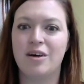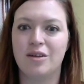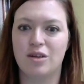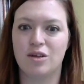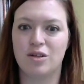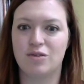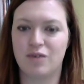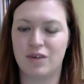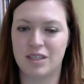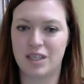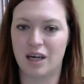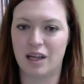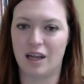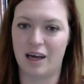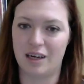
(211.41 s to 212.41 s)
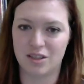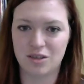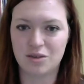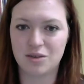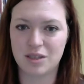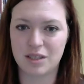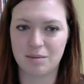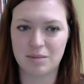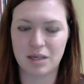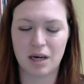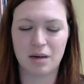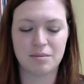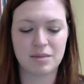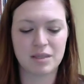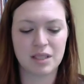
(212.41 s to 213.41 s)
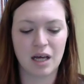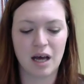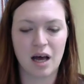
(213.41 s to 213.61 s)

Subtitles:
those physiological symptoms.